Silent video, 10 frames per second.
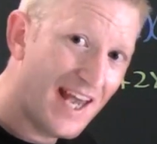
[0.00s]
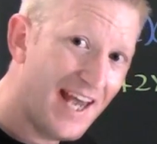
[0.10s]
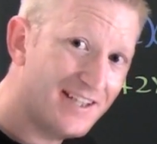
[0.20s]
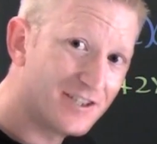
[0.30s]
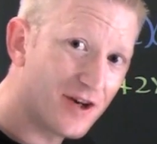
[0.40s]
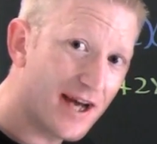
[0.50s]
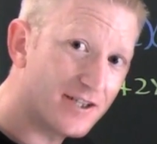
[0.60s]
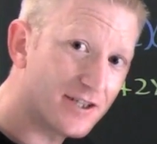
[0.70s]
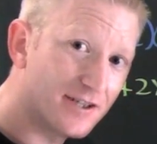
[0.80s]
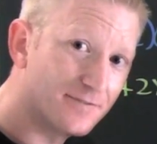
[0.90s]
Head
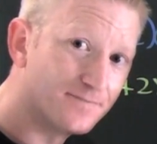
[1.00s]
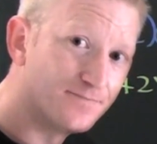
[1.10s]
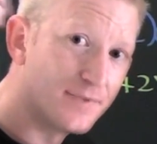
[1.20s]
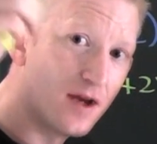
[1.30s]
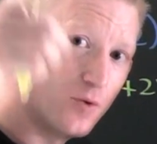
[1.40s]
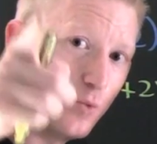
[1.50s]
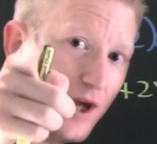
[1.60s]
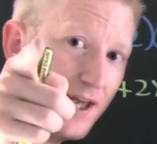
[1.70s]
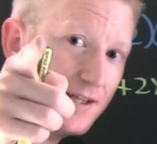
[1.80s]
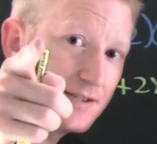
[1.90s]
scratcher.
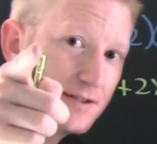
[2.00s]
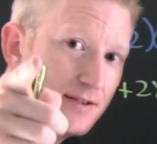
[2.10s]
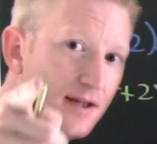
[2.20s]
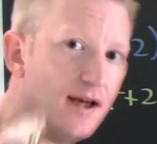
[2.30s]
Wait.